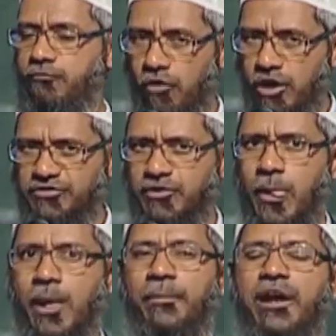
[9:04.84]
or fours,
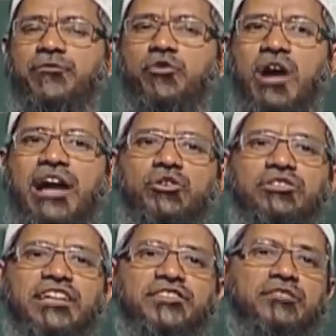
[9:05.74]
but if you can't
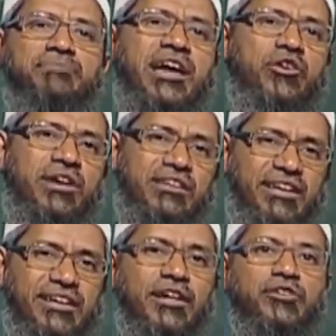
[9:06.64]
do justice, marry only
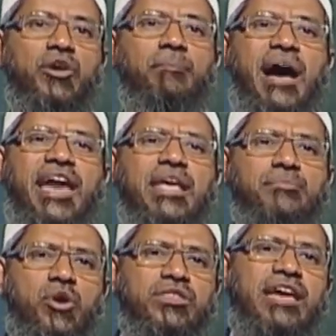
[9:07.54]
one. So,
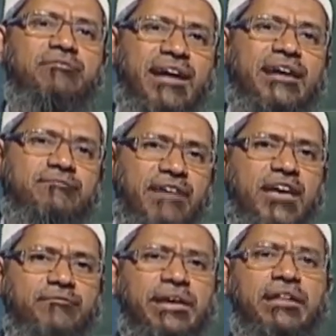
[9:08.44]
marrying more than one
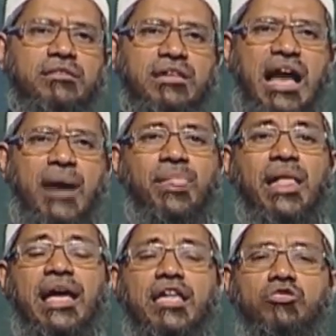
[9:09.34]
wife in Islam
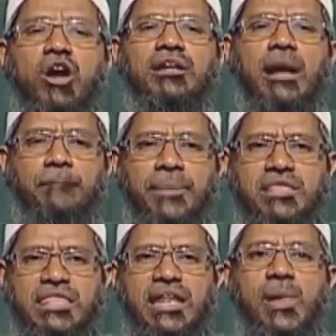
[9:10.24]
is not
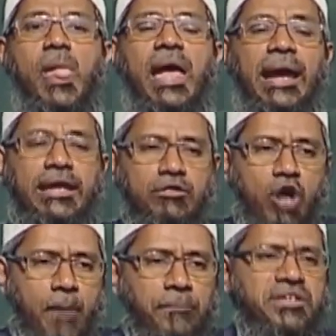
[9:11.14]
compulsory, it
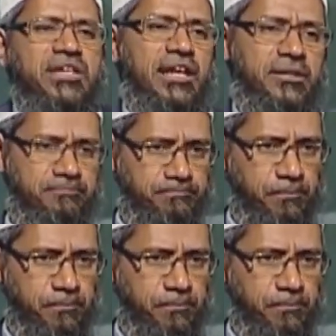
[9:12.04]
is optional.